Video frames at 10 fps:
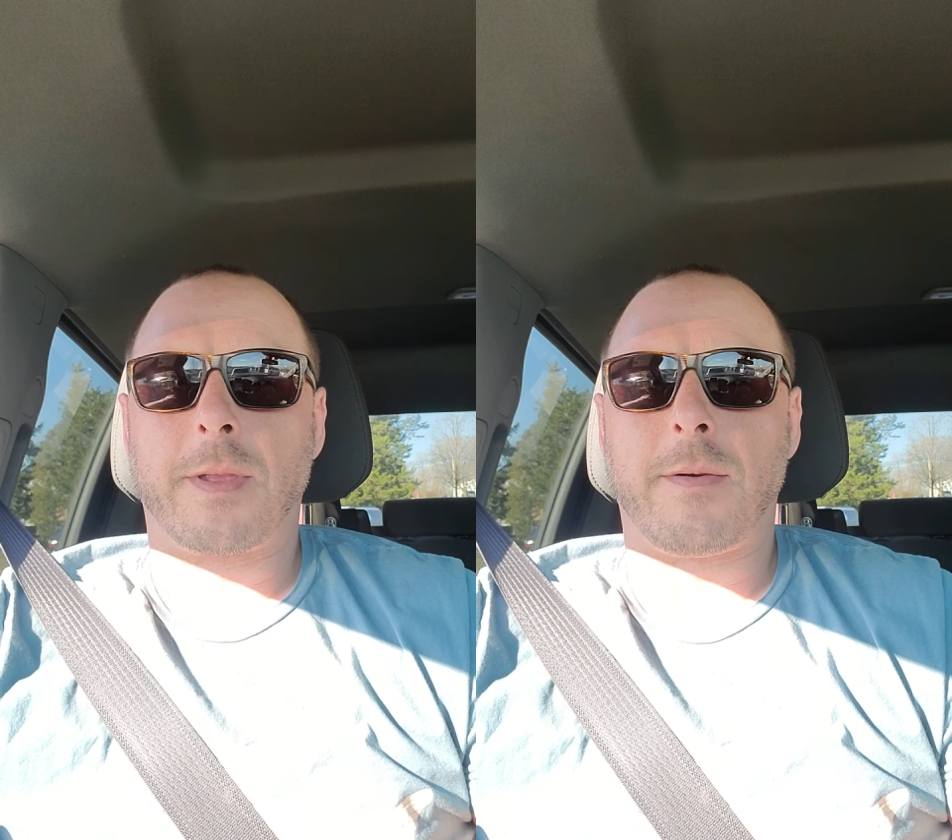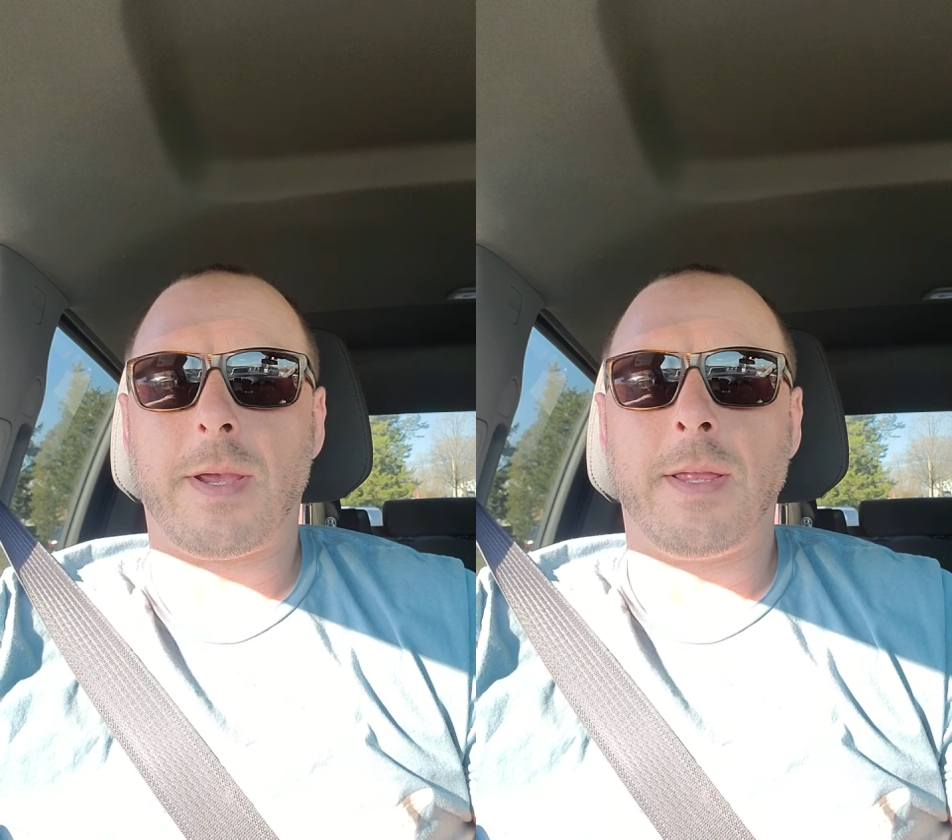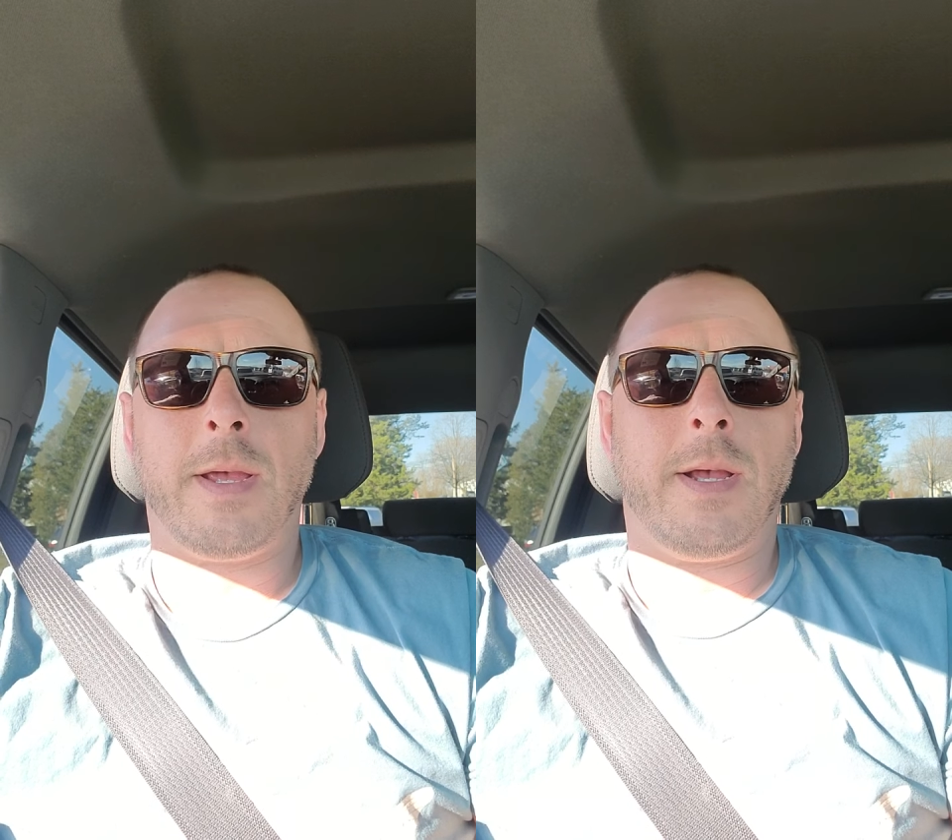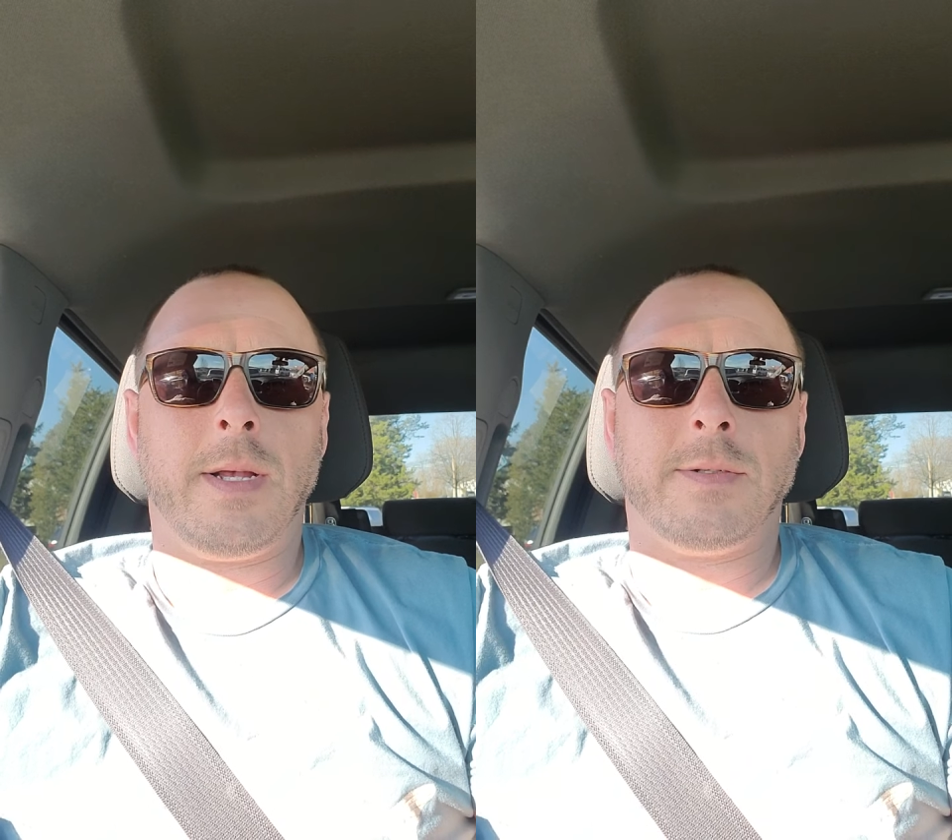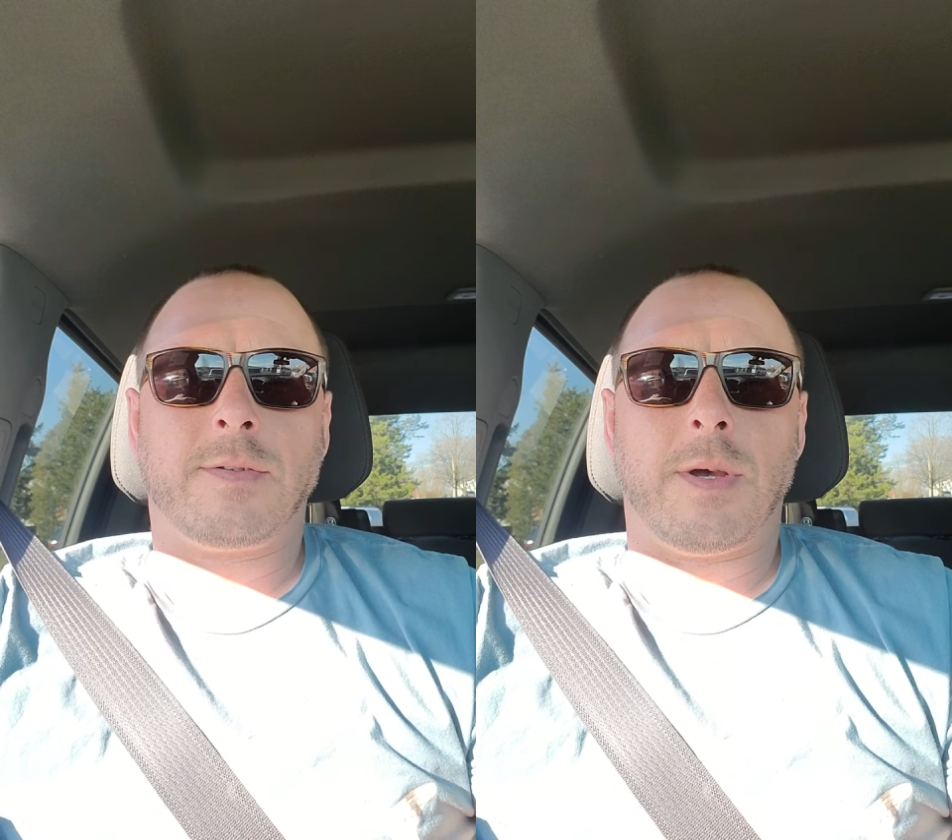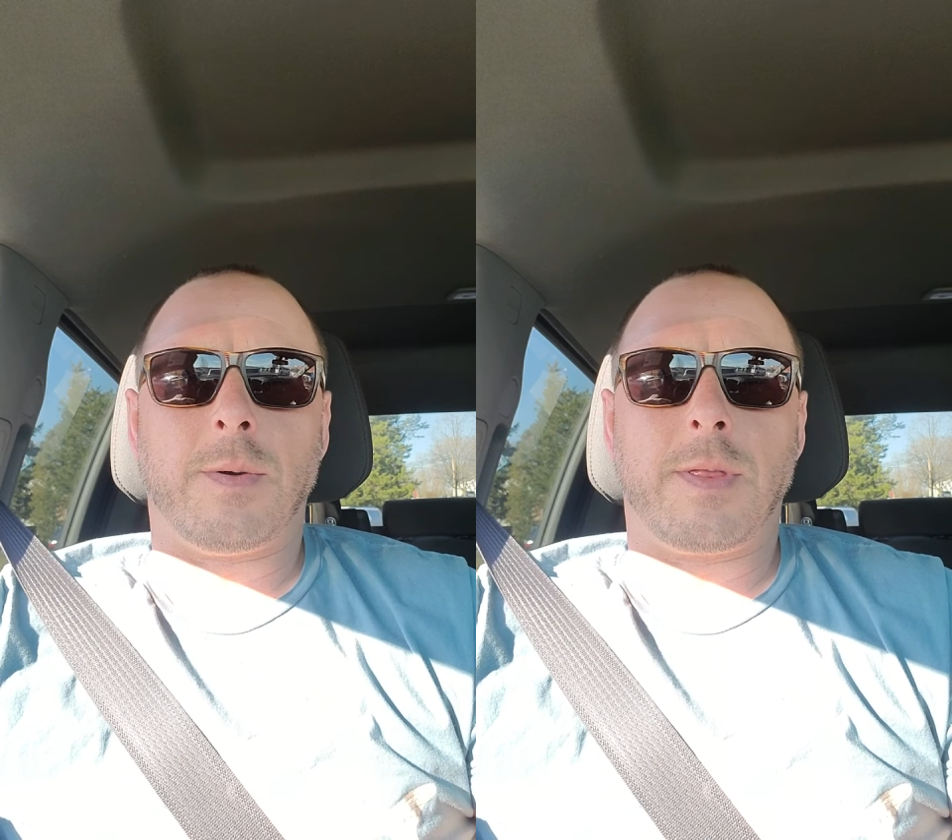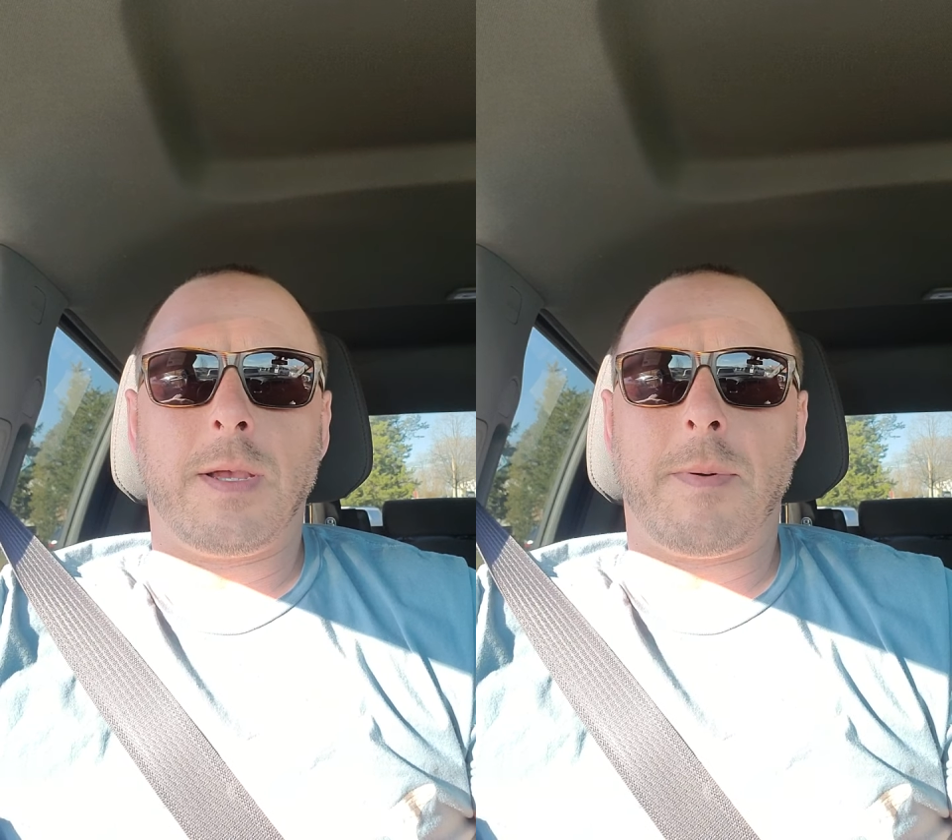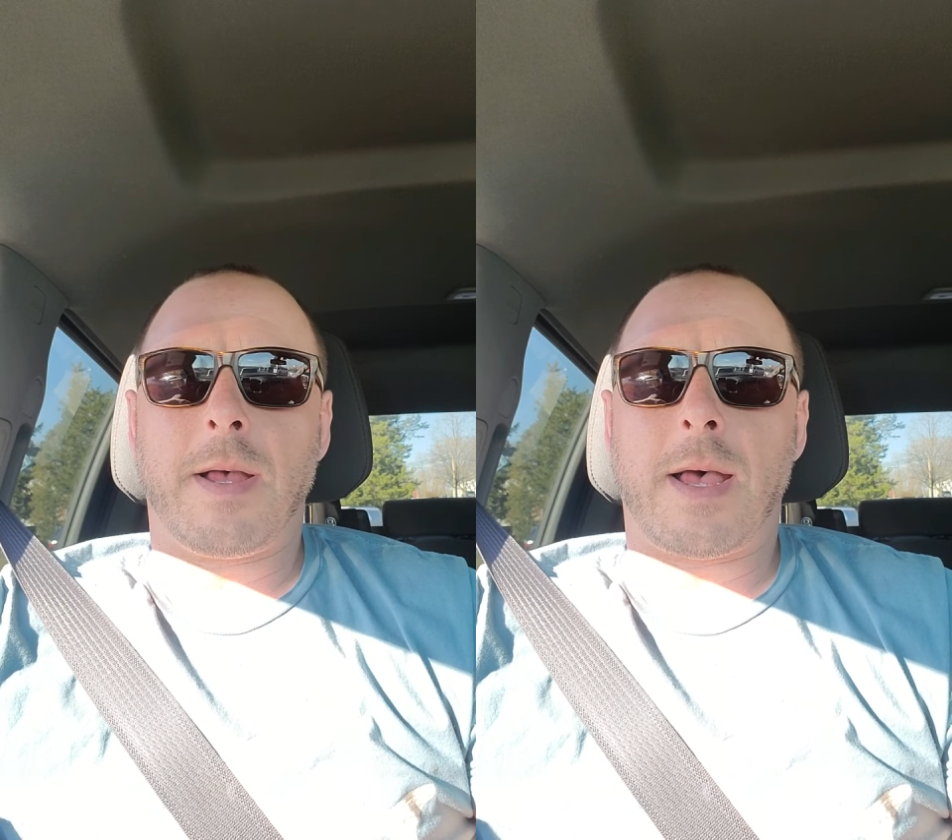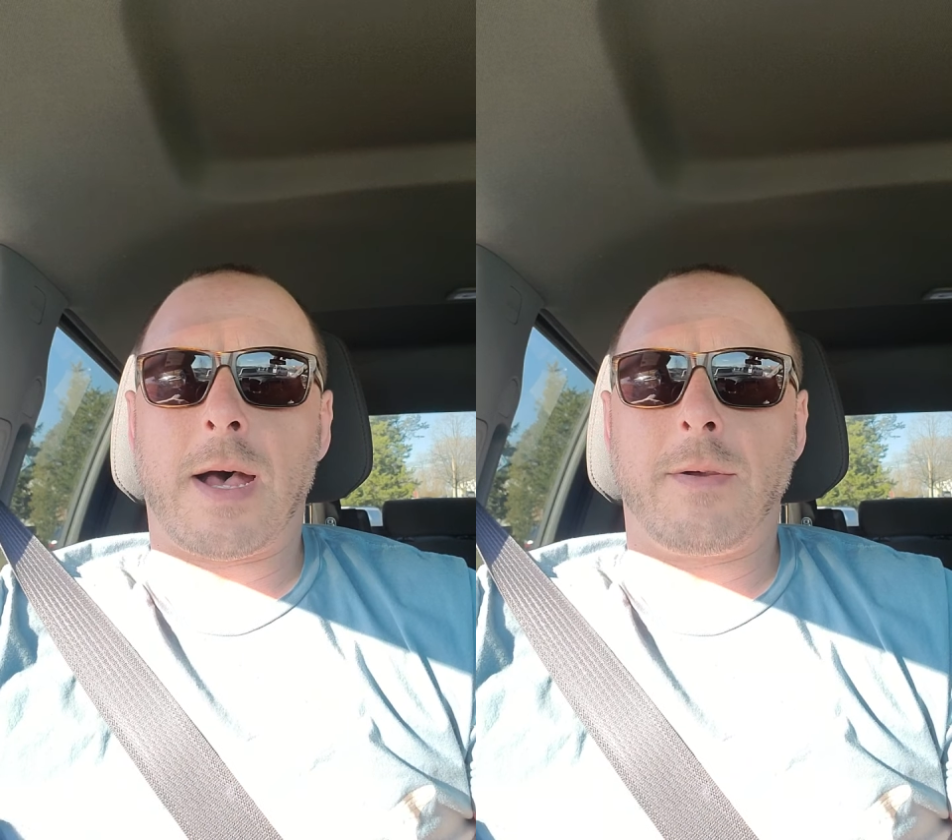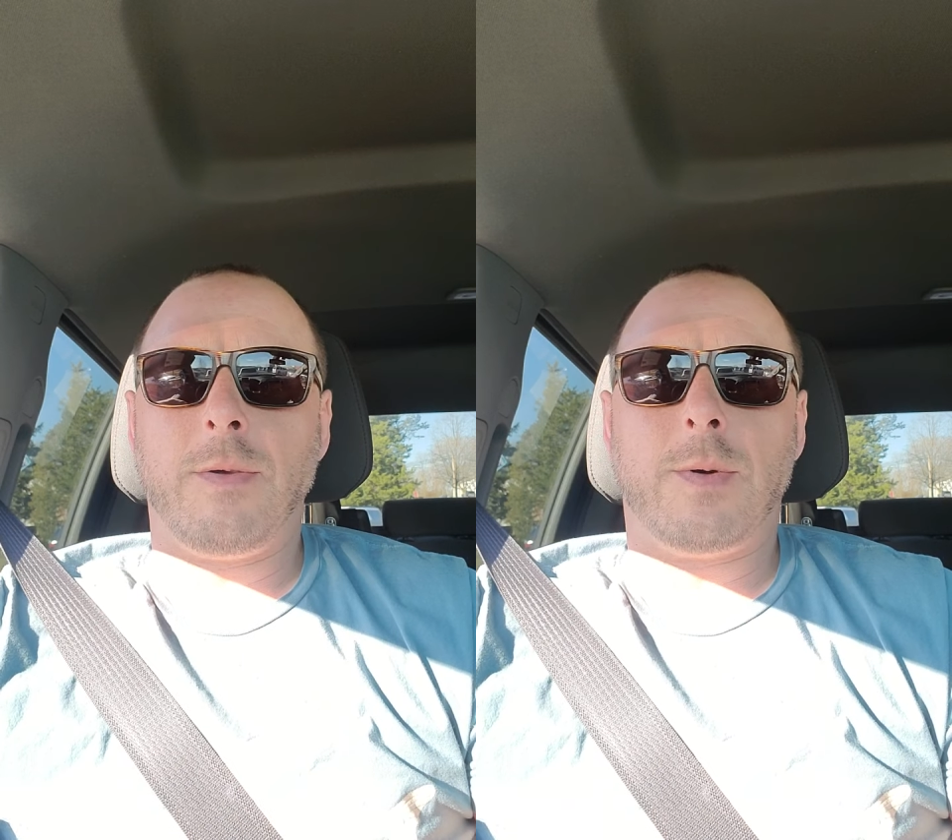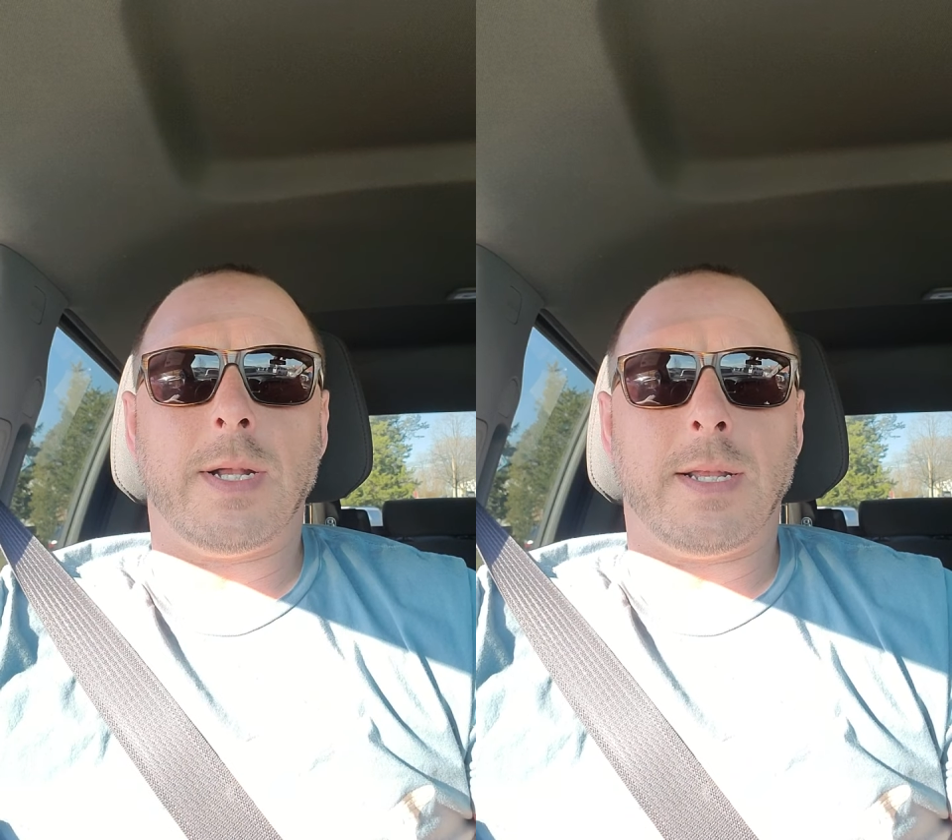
All right, so think about how you can